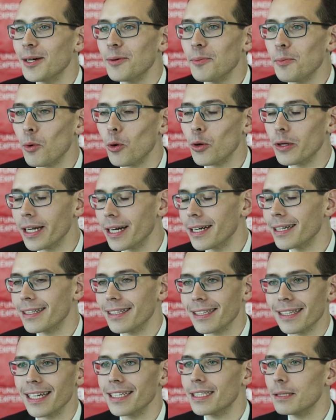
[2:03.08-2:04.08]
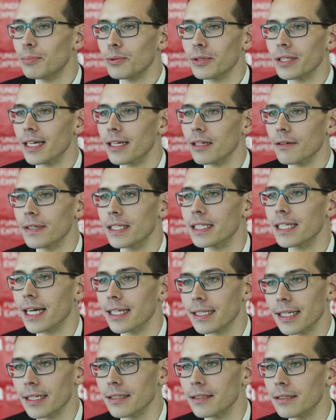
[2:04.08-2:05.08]
more than 90% of its
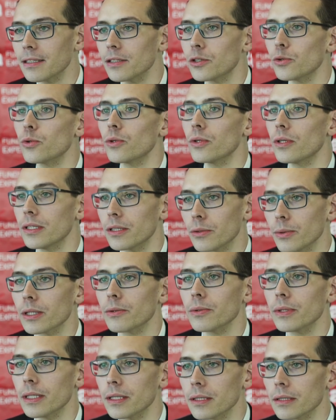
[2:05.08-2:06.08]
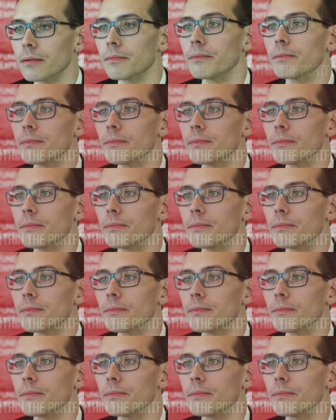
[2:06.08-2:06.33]
assets into equities.